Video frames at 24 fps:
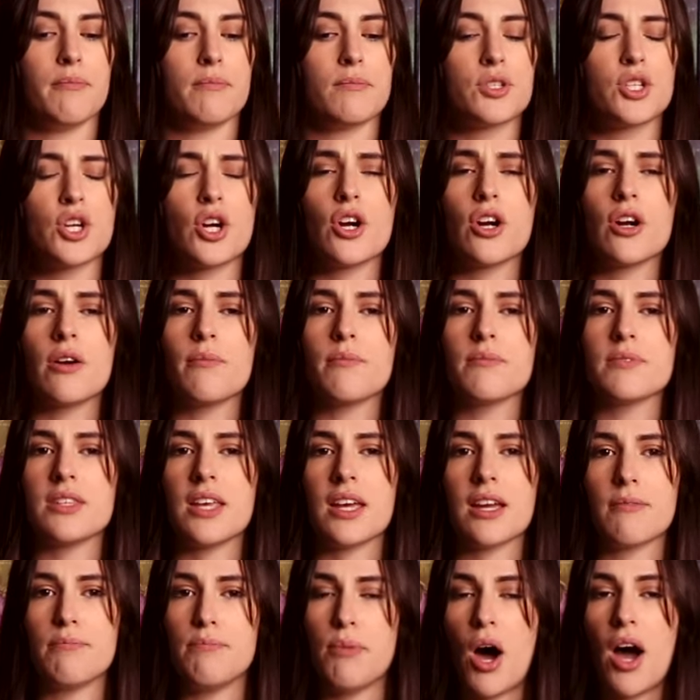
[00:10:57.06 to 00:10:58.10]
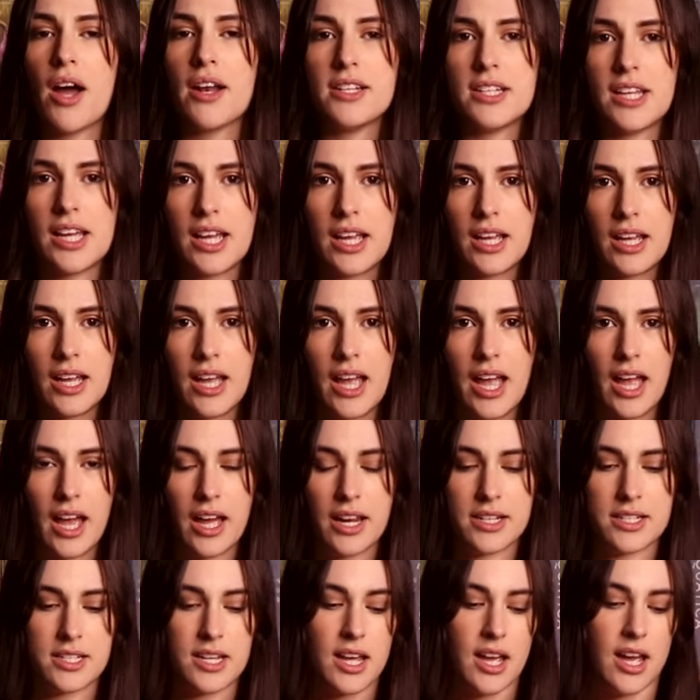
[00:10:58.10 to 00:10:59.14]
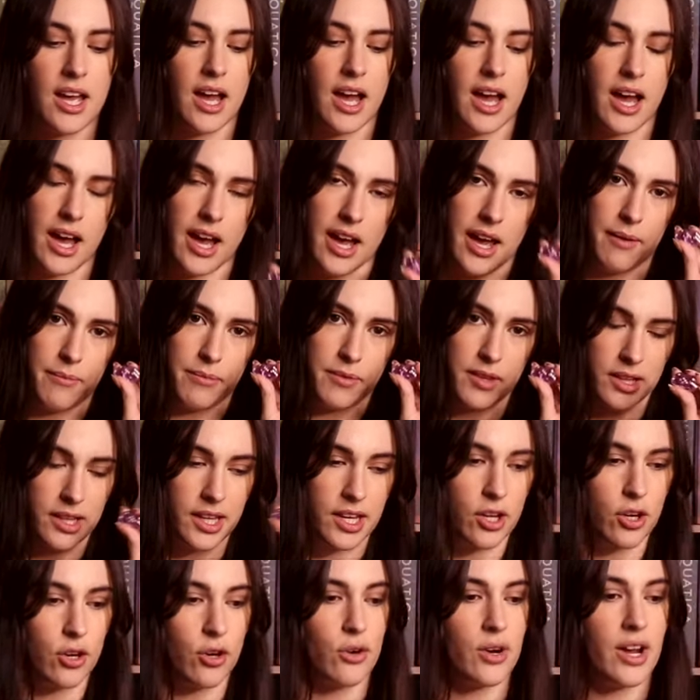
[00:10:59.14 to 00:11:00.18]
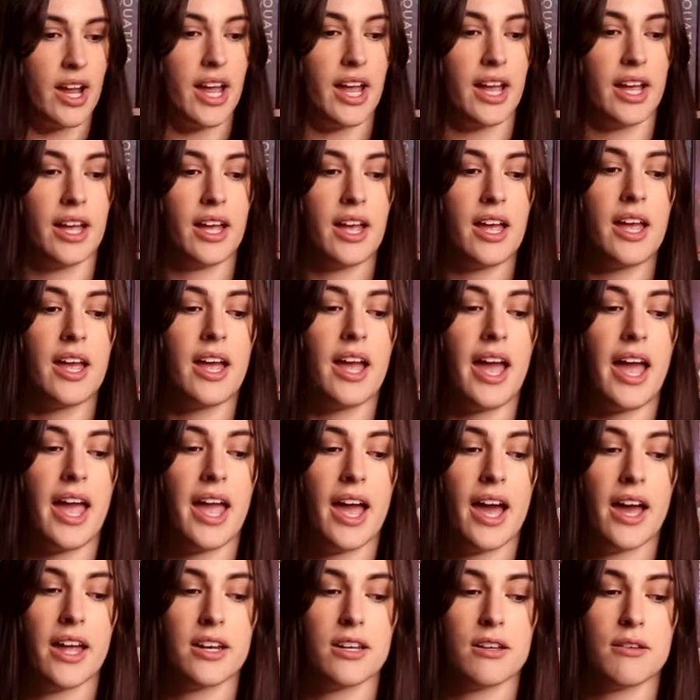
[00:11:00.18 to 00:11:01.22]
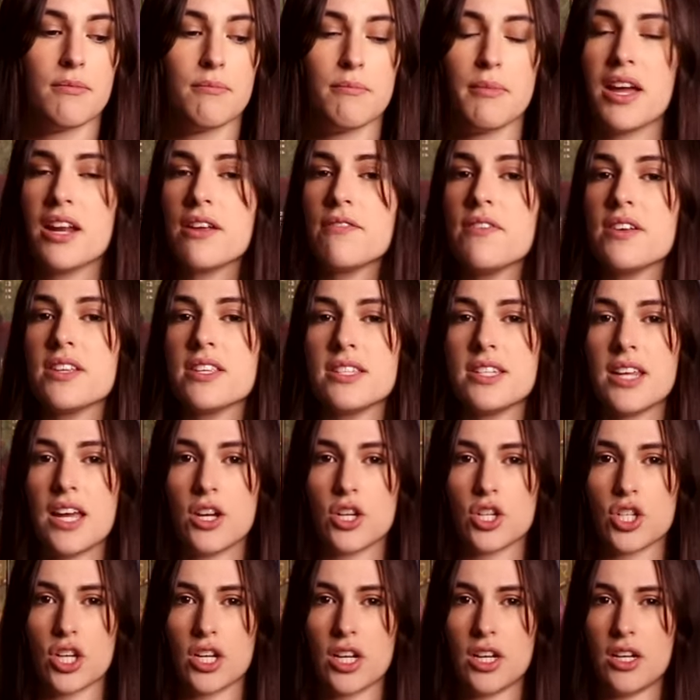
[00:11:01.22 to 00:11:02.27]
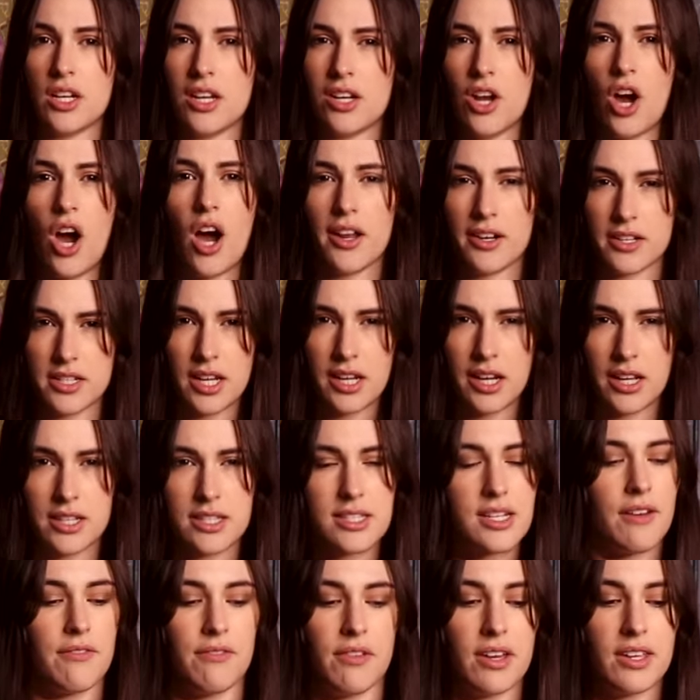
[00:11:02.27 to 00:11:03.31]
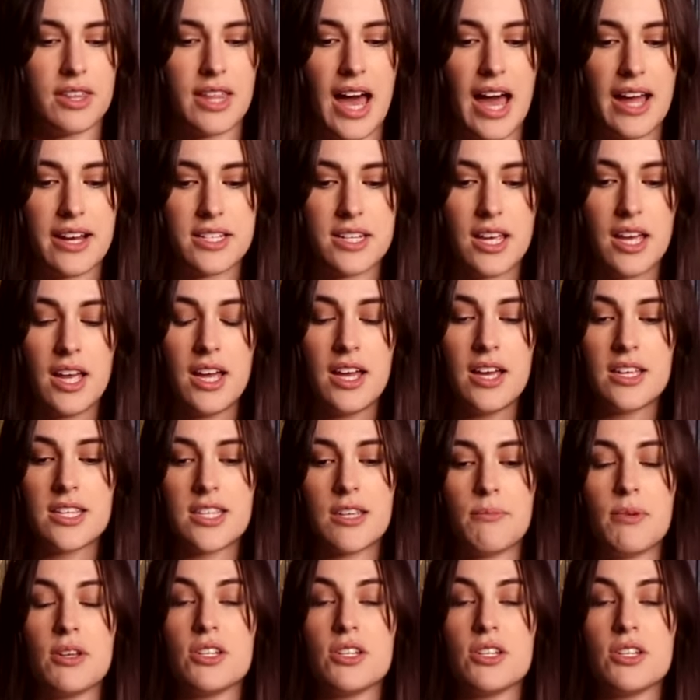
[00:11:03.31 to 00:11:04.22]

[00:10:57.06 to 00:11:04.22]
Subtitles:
terms like bonding and lingering and manifestation and haunting and stuff like that. Some